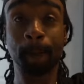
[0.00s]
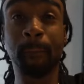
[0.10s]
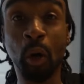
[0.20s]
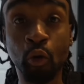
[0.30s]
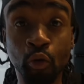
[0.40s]

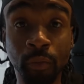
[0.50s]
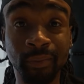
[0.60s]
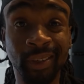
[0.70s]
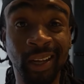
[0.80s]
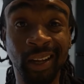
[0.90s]
Boom!
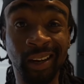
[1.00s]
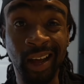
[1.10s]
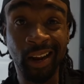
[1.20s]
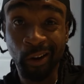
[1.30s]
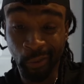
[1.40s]

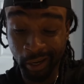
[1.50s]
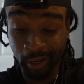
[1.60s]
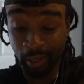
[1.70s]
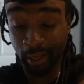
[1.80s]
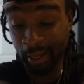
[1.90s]
Now that we
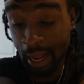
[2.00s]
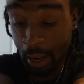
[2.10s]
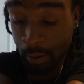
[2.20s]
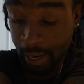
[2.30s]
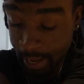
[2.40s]
done did
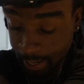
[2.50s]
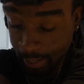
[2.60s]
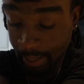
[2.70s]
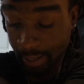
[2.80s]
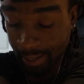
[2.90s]
all that,
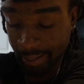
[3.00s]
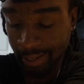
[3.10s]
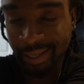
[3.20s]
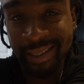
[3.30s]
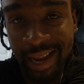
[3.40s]

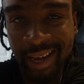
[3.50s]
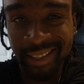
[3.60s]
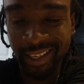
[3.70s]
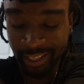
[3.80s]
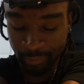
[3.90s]
let's
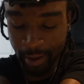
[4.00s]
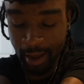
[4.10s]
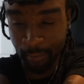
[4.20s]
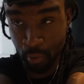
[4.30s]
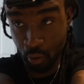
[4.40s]
slice these
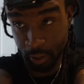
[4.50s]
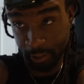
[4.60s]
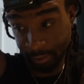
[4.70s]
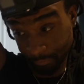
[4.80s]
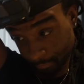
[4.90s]
bad
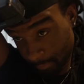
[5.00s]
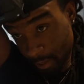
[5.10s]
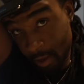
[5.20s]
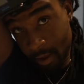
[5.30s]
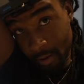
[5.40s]
boys.
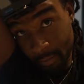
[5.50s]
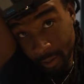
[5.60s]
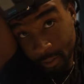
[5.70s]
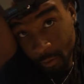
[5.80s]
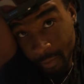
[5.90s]

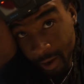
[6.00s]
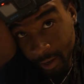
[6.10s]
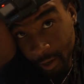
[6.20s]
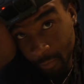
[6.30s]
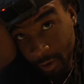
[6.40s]
Make sure my
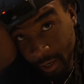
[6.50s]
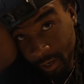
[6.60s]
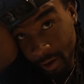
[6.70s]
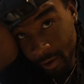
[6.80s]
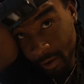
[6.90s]
camera
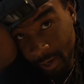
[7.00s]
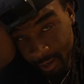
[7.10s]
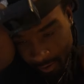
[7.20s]
getting all that.